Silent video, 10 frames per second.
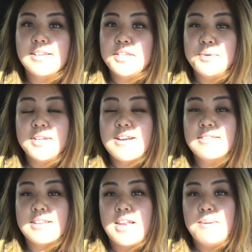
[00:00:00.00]
you can
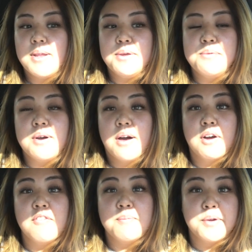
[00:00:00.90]
ask anybody who got
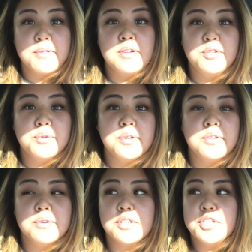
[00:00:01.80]
off birth
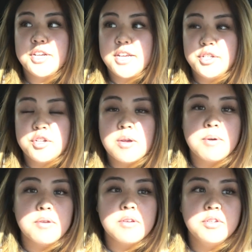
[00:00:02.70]
control or changed their
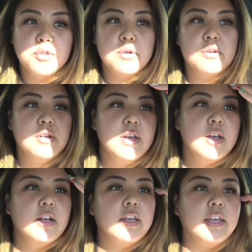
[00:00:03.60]
birth control.
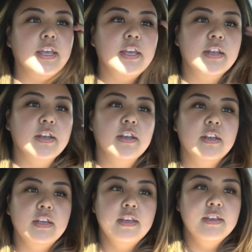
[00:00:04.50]
It
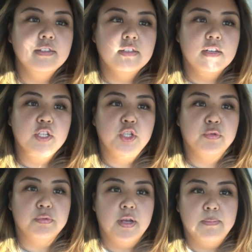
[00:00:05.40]
is a
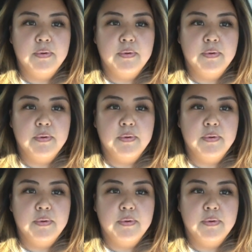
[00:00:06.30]
trip.